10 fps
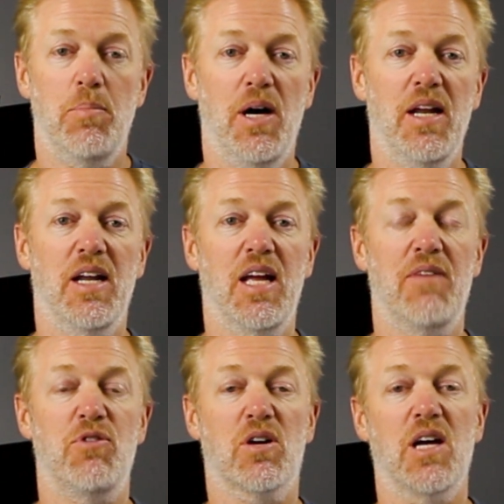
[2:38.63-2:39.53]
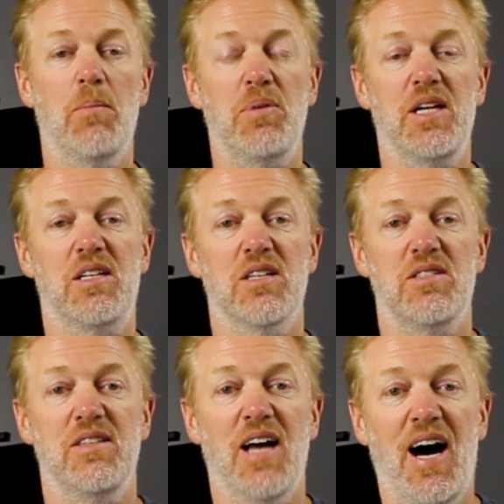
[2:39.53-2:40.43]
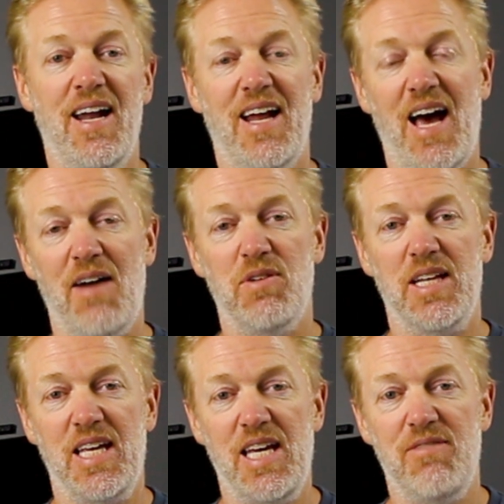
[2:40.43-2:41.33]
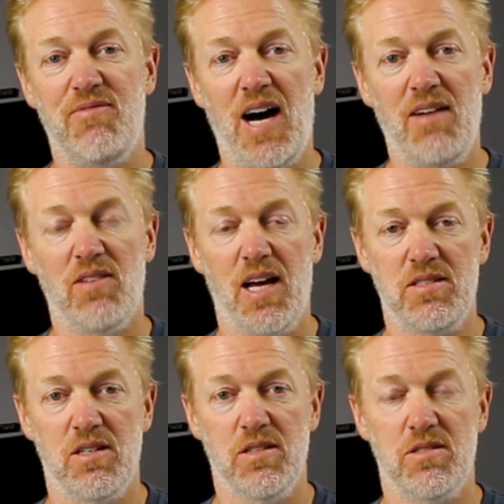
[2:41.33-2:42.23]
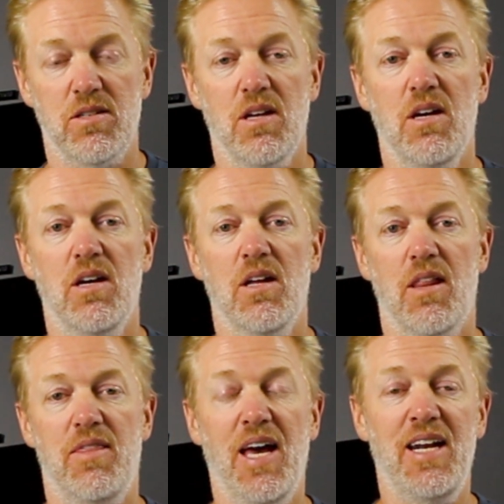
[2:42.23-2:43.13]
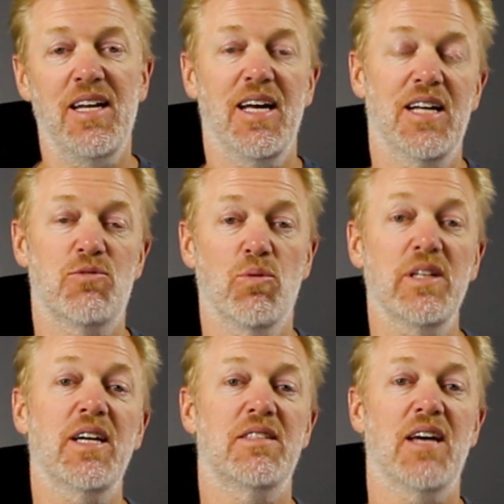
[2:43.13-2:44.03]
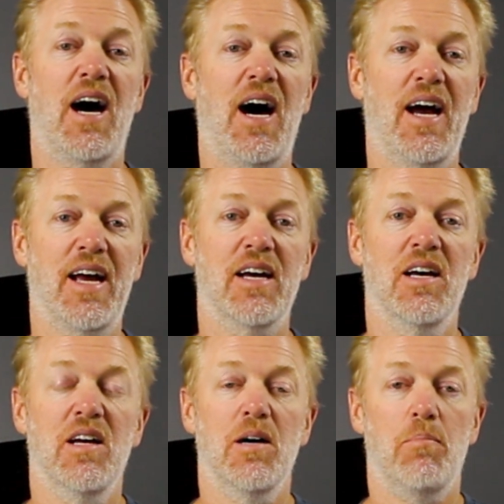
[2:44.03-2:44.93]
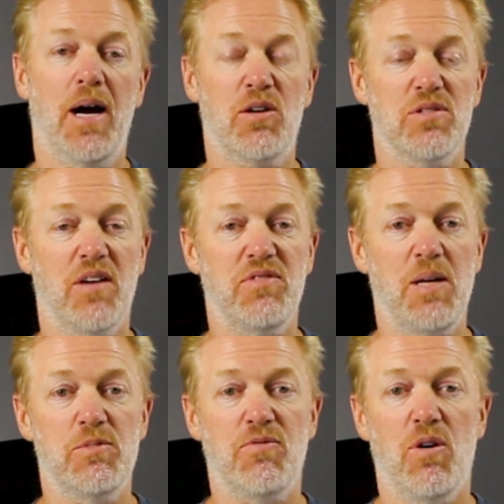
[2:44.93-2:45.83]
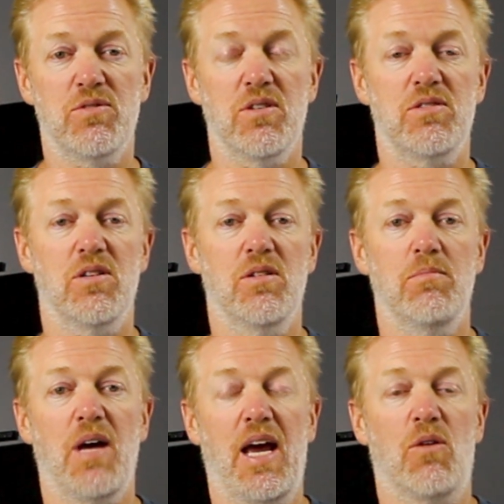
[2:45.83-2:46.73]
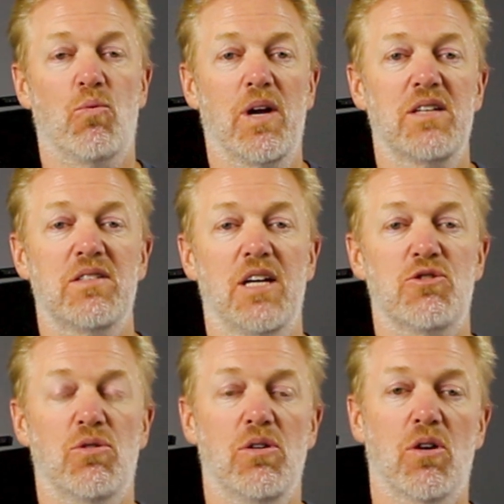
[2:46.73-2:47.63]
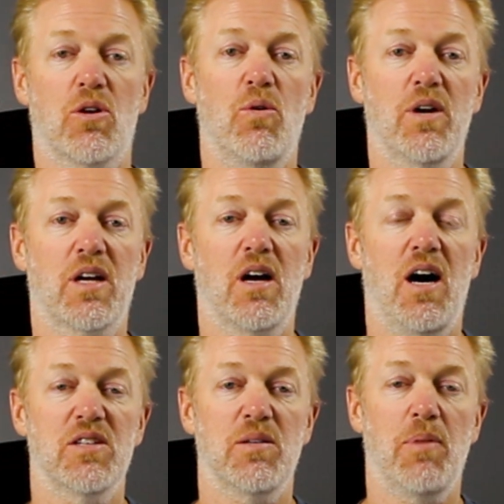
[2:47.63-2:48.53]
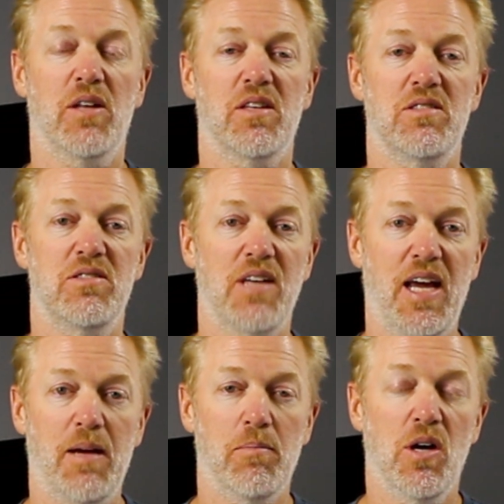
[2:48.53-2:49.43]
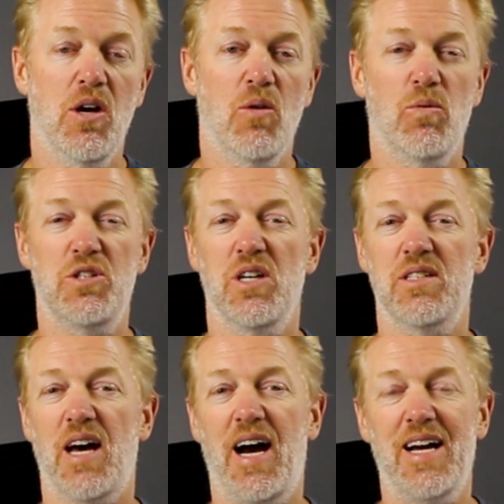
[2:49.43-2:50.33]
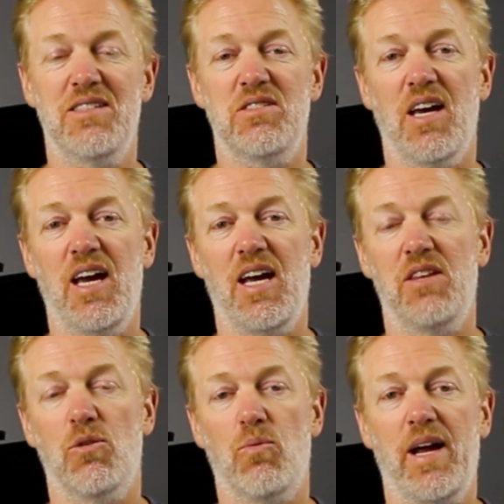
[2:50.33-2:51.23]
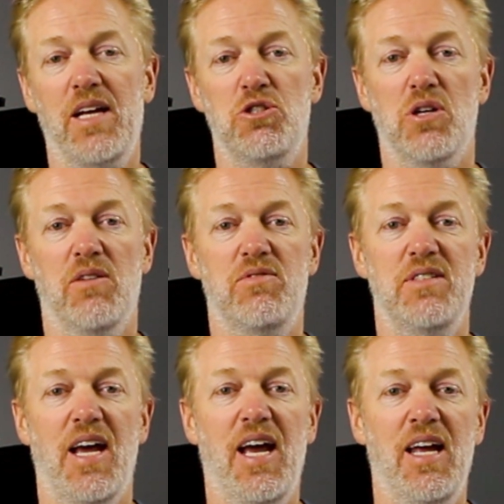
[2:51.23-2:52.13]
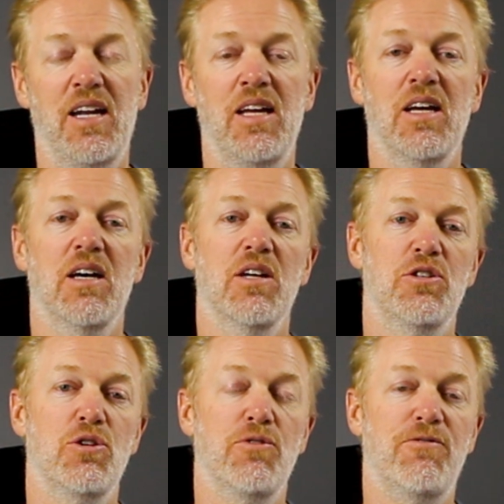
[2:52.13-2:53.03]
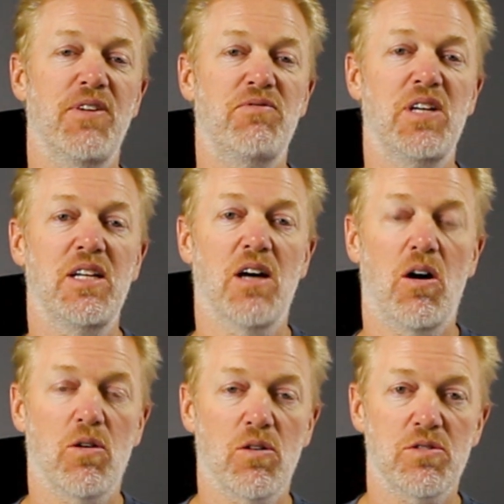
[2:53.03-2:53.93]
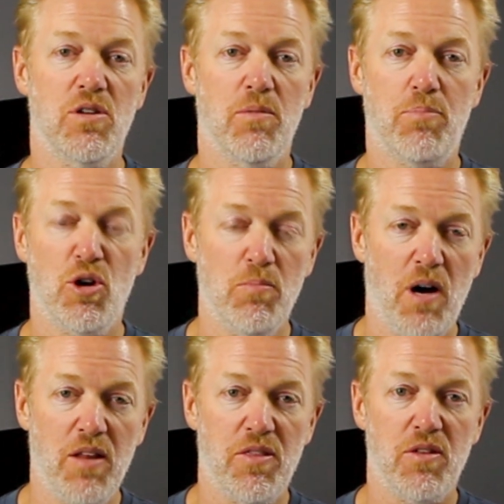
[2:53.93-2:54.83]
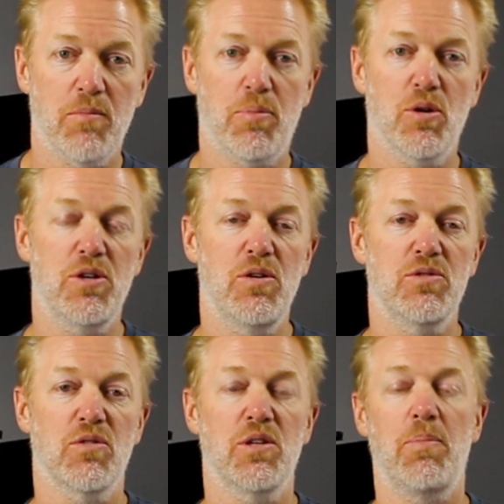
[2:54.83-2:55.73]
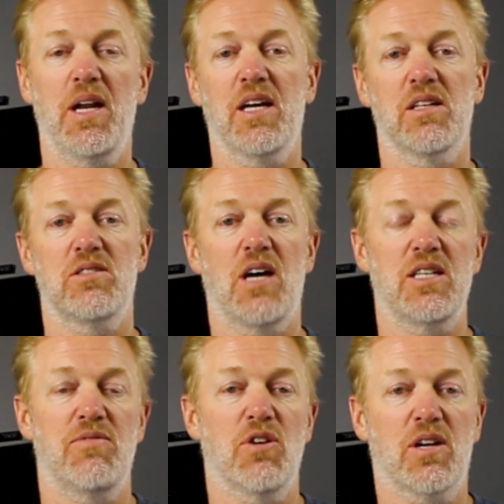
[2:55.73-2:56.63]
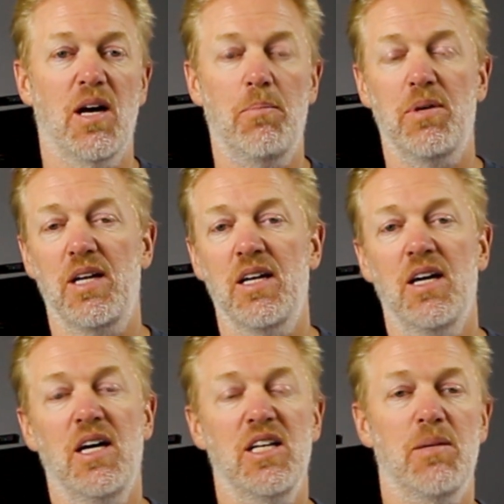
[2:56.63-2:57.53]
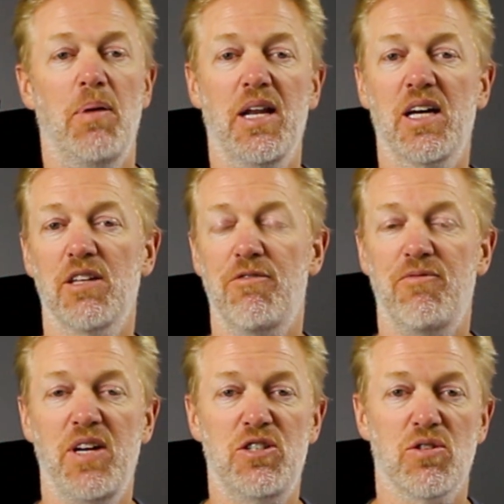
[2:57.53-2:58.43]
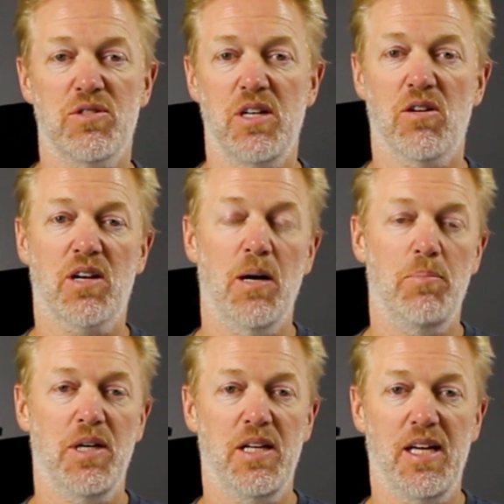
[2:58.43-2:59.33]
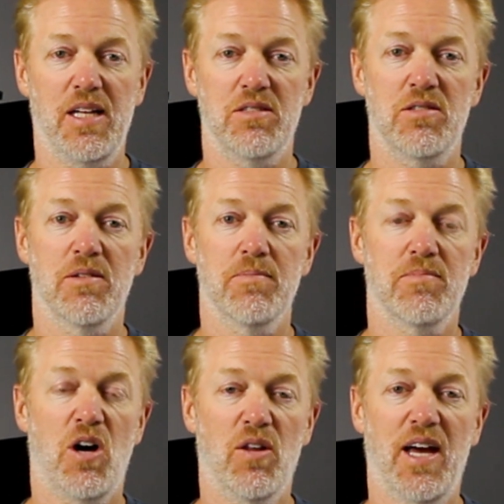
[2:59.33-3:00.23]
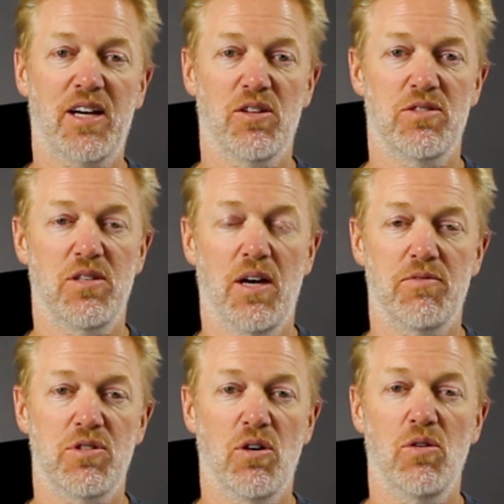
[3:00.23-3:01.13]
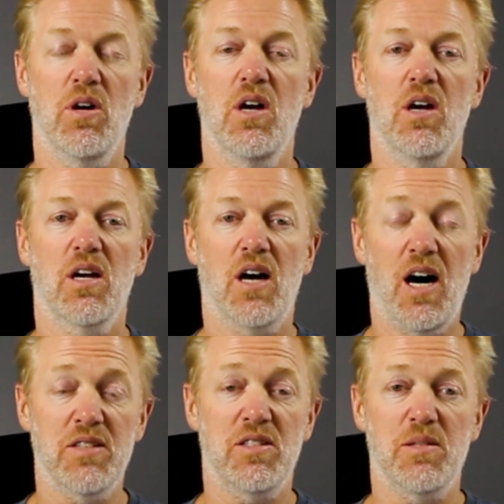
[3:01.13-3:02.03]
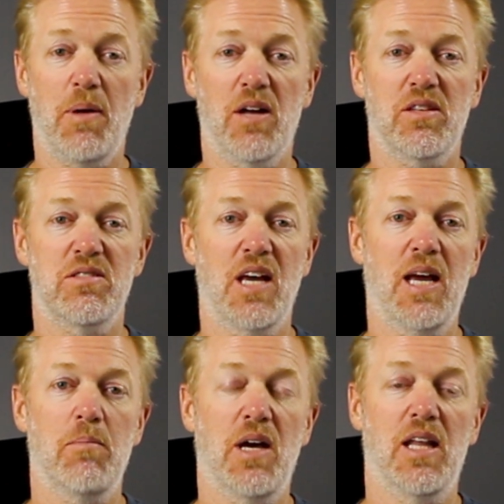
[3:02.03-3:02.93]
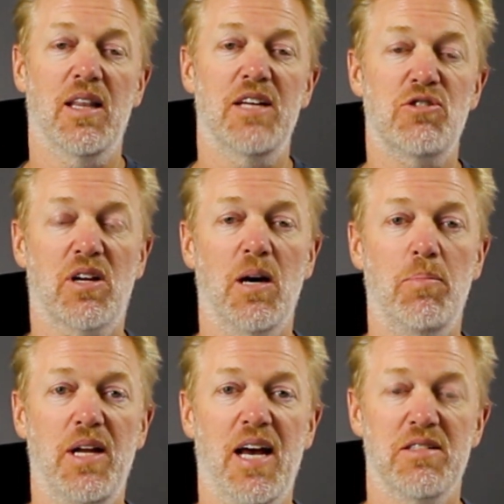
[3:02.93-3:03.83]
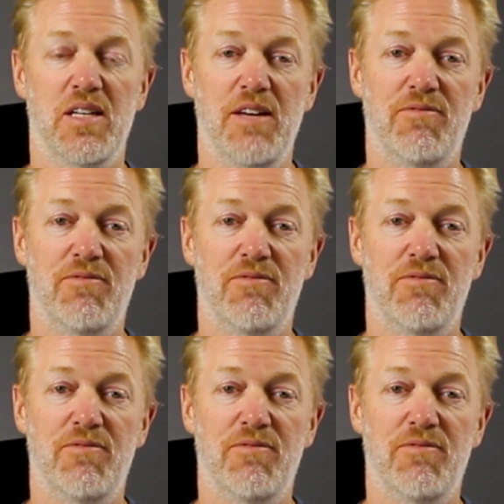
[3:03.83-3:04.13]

But if your company does not have an E5 license, then it's really a tie. Microsoft Teams phone system and RingCentral are going to cost about the same, which is, I'd say, in the range of $10 to $15 per month per user, depending on the size of your company, depending on the features that your company needs, all that good stuff. So cost is about the same unless your company has an